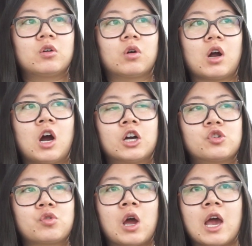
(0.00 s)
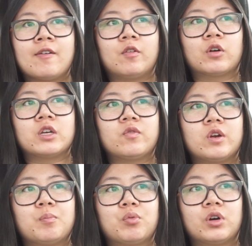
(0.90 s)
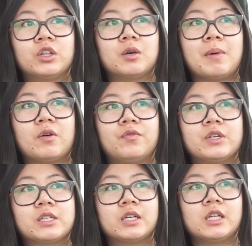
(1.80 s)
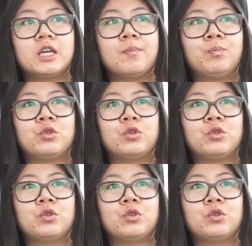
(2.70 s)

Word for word: or a hard drive or even print them out physically